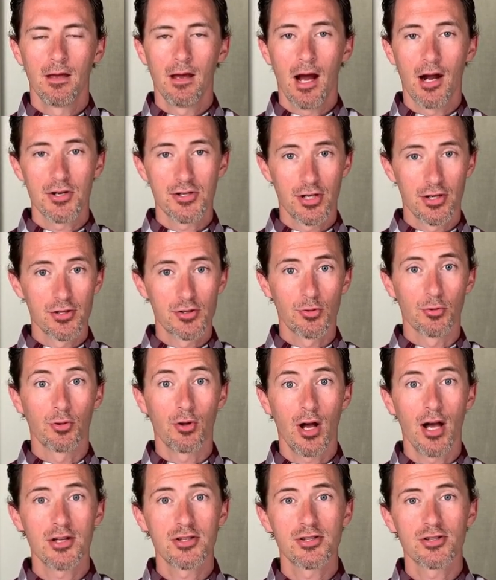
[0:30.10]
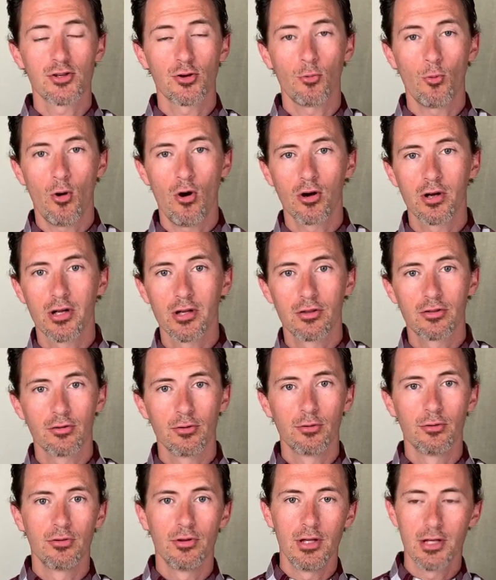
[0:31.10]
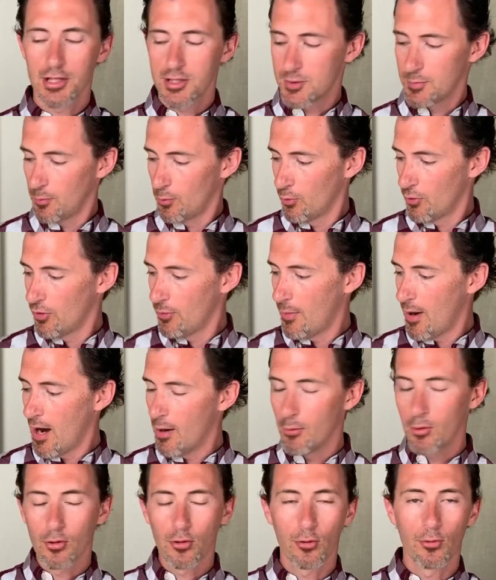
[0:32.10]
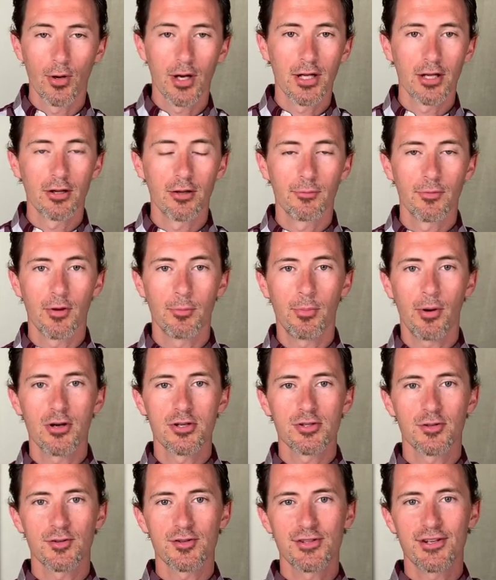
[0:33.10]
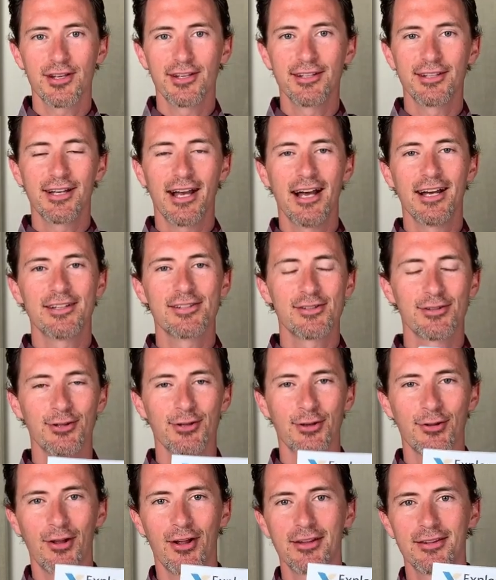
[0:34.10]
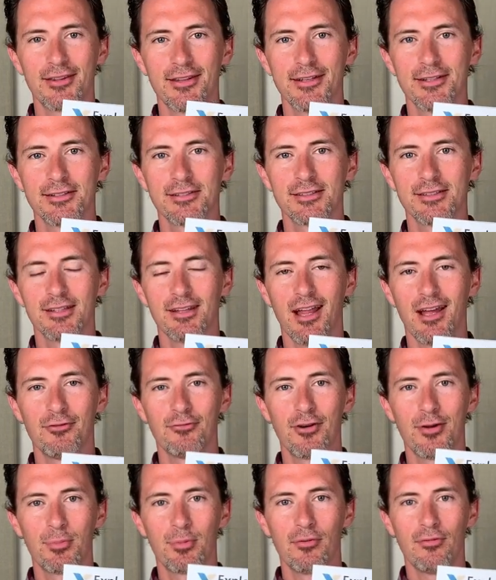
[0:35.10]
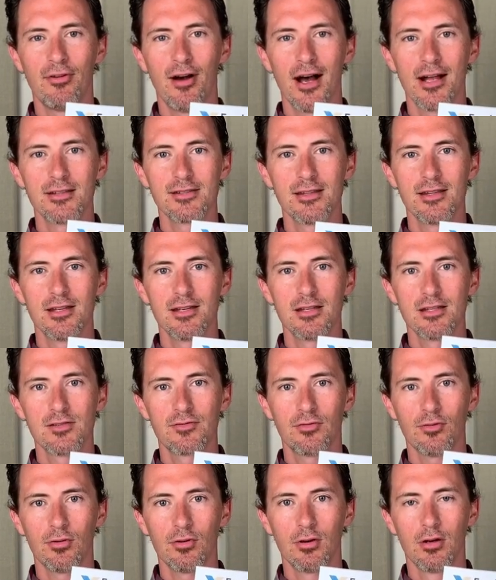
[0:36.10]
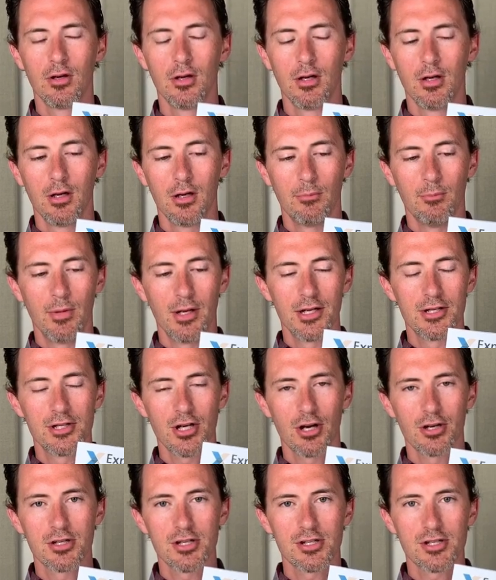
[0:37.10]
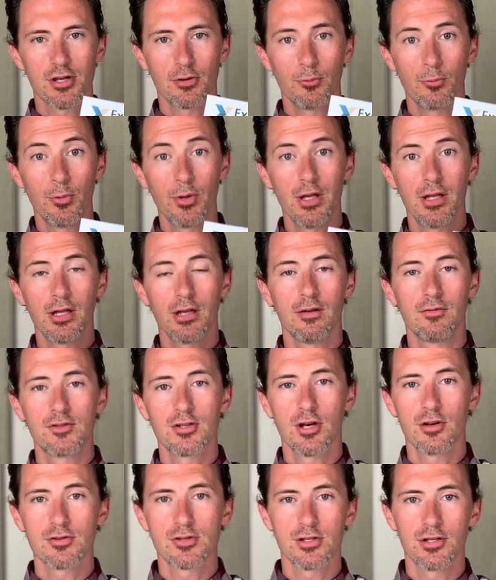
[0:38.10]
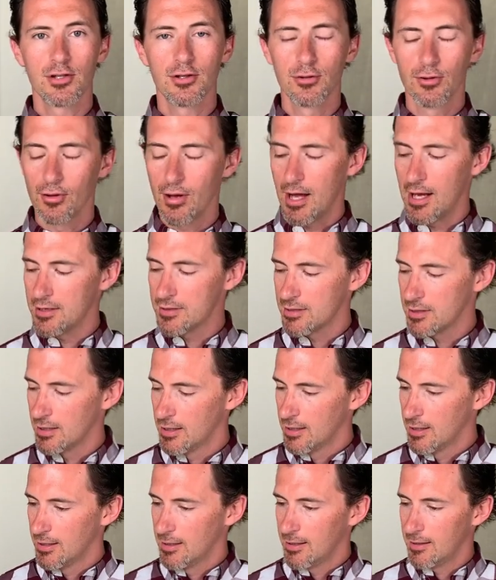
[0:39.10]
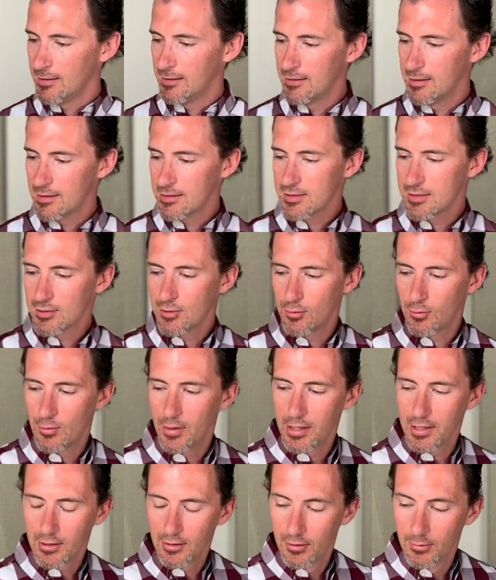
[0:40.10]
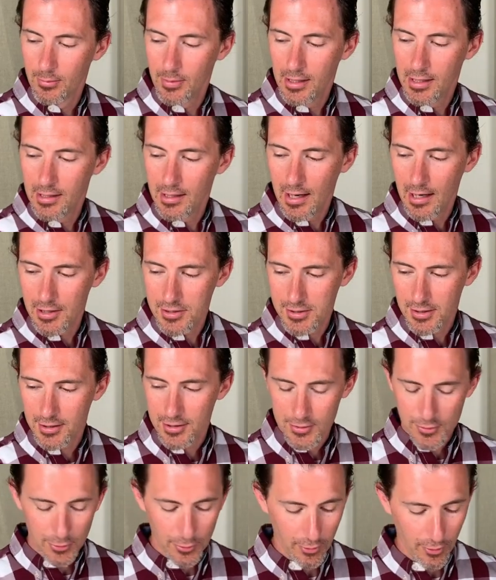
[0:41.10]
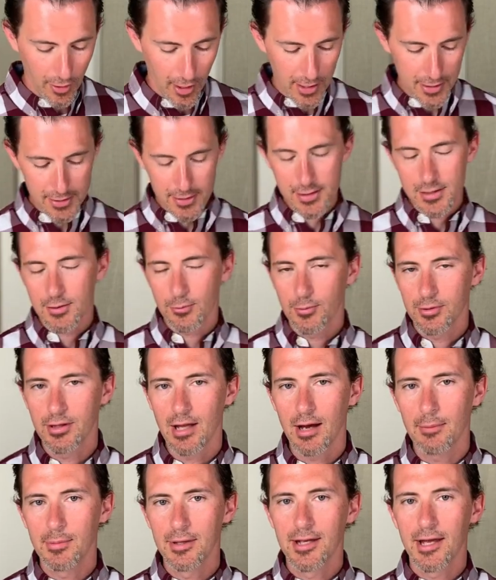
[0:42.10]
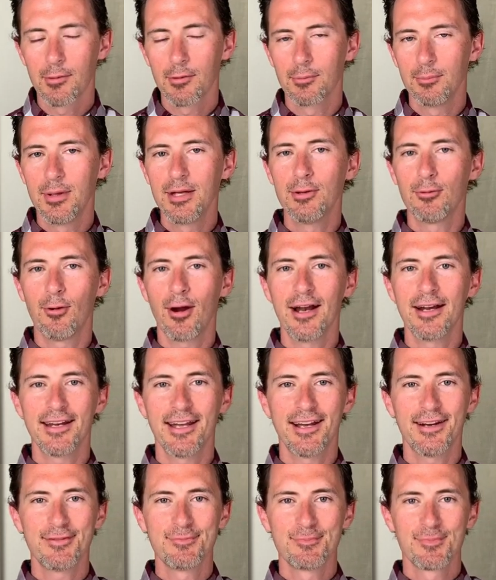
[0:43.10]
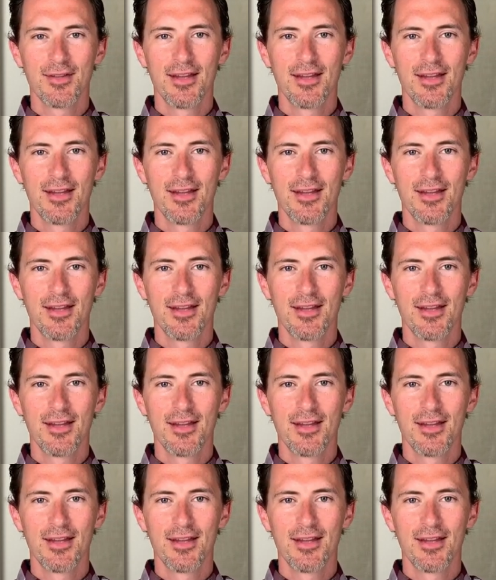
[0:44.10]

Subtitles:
our Sunday school classes are walking through the Explore the Bible curriculum. Their personal study guides look like this. Lifeway provides these for many churches, and we have chosen to utilize this curriculum in our Sunday school classes, and with not being able to meet right now,